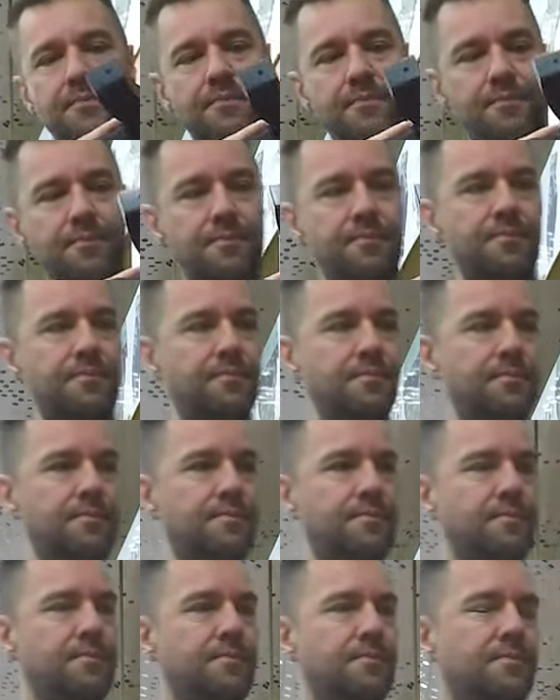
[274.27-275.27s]

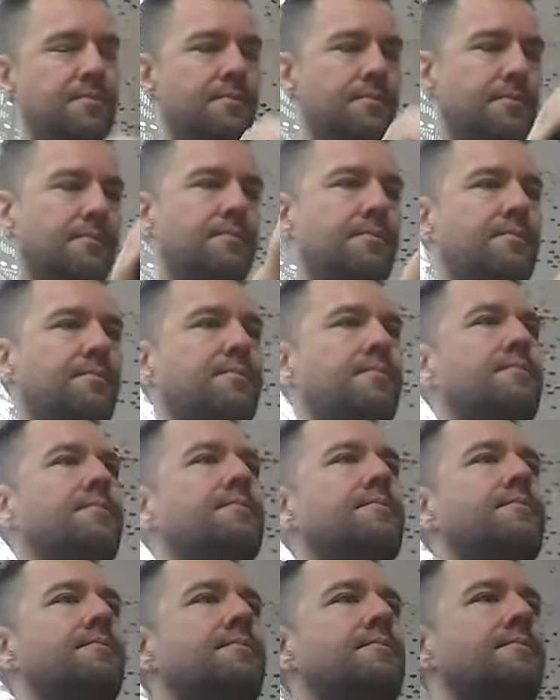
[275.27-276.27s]

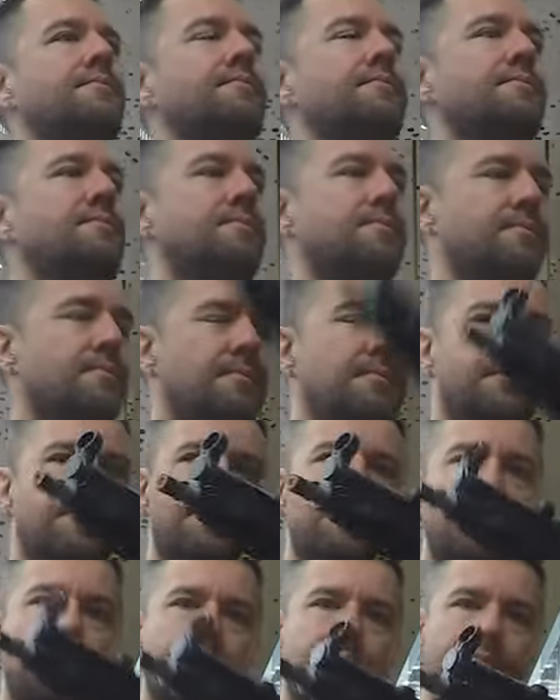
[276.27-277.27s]

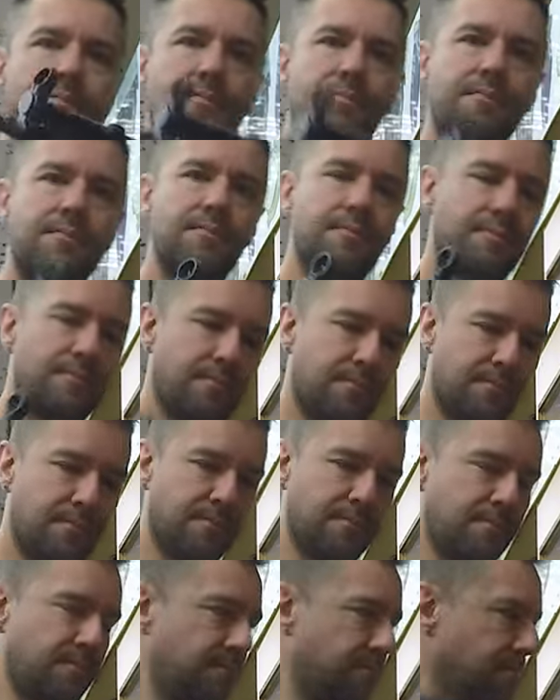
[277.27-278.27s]

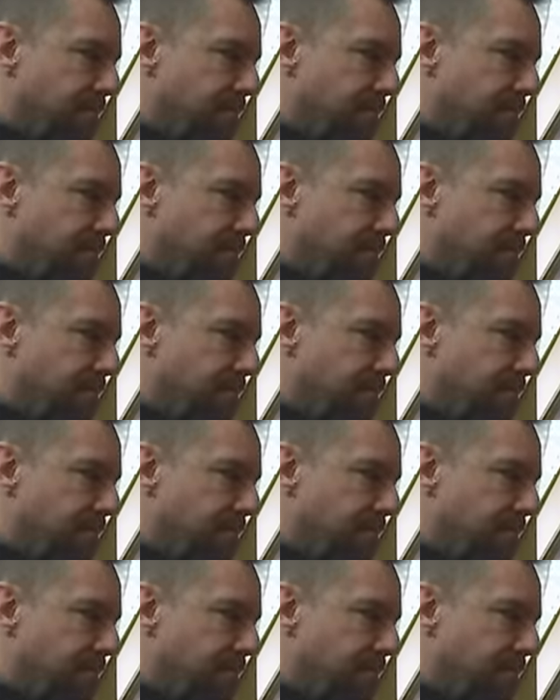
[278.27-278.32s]
No one is speaking in this clip.